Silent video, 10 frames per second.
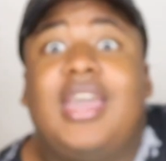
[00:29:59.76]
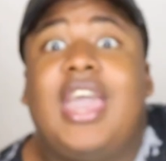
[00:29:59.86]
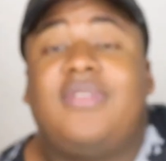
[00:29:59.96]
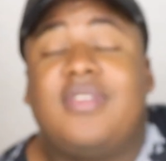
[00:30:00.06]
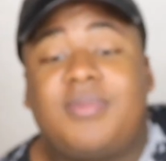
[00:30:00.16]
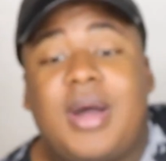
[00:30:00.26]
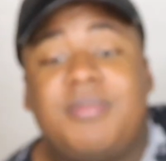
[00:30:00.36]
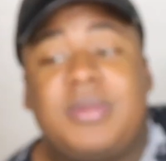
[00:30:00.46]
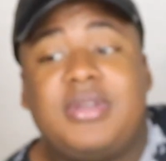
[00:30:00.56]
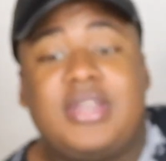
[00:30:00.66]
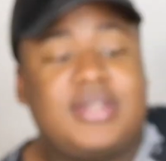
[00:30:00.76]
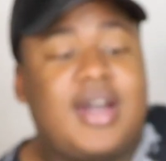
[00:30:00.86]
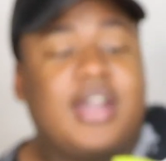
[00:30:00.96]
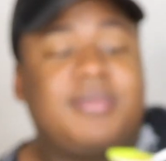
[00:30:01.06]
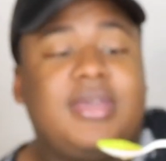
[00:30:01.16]
If you have a problem with people eating
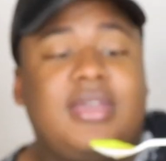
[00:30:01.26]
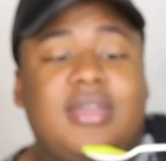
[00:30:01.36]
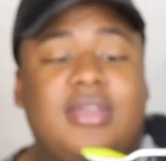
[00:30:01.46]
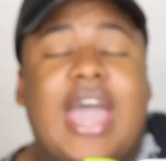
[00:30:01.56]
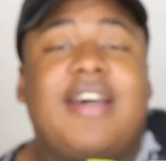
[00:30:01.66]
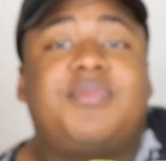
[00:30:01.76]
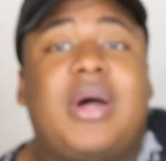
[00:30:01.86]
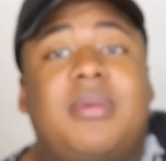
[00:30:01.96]
dog meat, have a